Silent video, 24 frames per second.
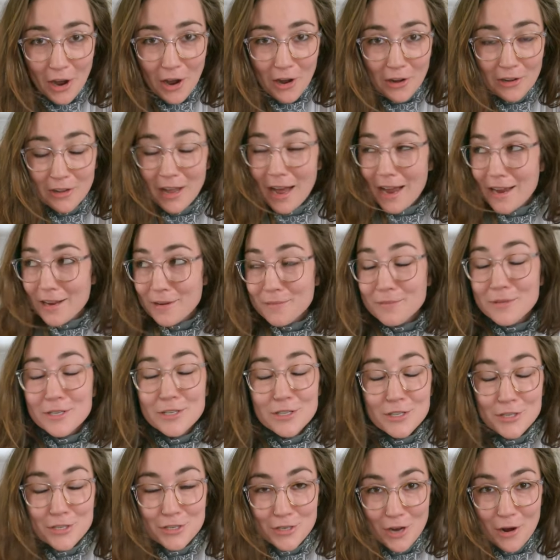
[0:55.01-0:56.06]
Y'all, I am
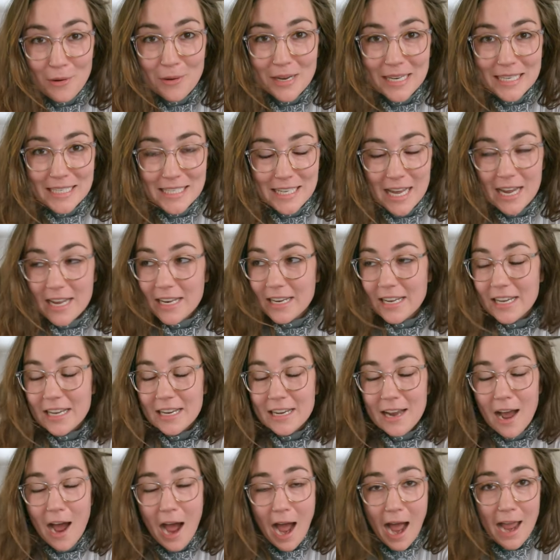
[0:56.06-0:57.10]
so
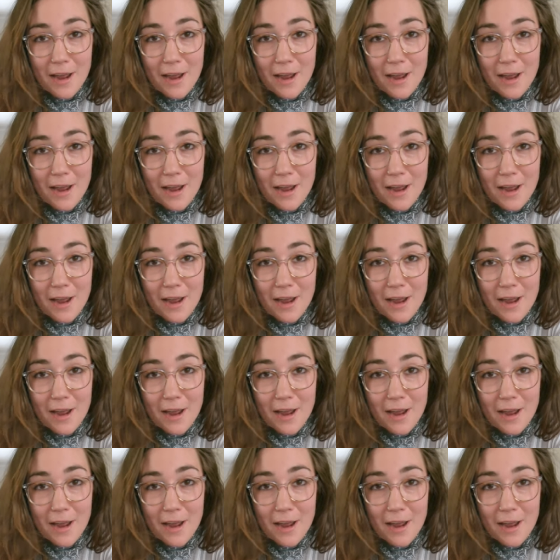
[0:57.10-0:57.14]
excited.